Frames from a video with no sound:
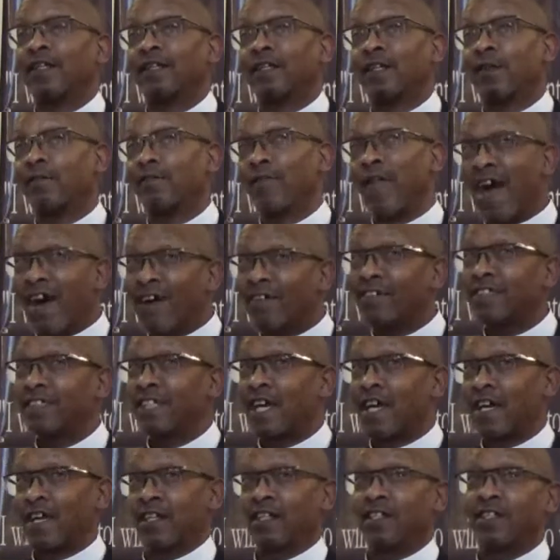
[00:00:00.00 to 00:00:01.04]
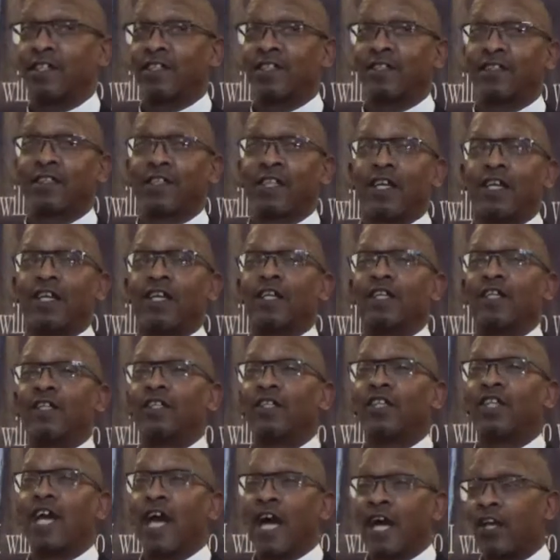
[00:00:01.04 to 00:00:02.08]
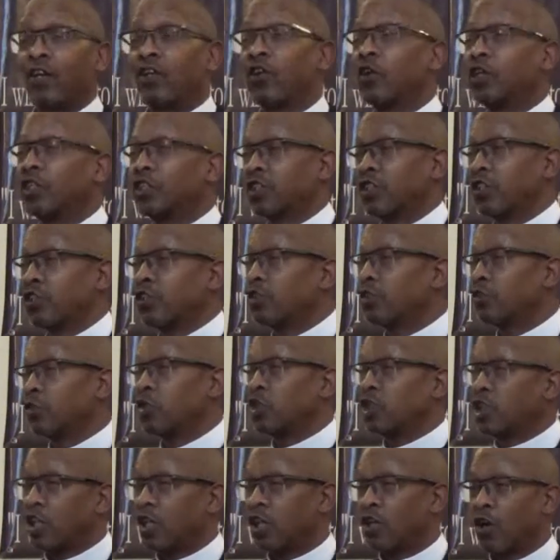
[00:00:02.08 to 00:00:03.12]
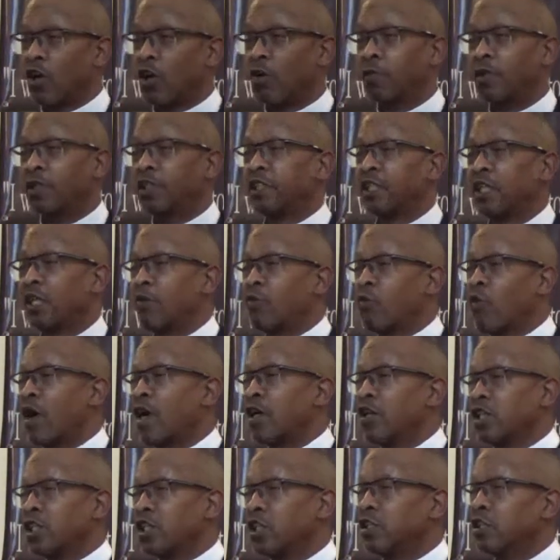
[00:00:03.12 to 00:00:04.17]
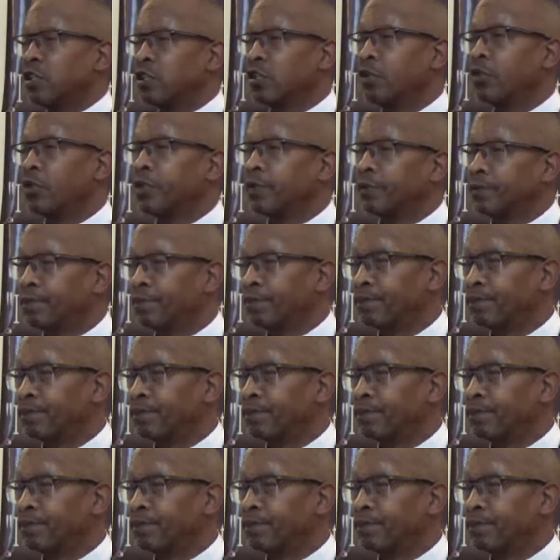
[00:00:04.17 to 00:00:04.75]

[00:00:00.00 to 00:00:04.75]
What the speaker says: The downside is you got no excuse when you get home to tell them why you didn't do it.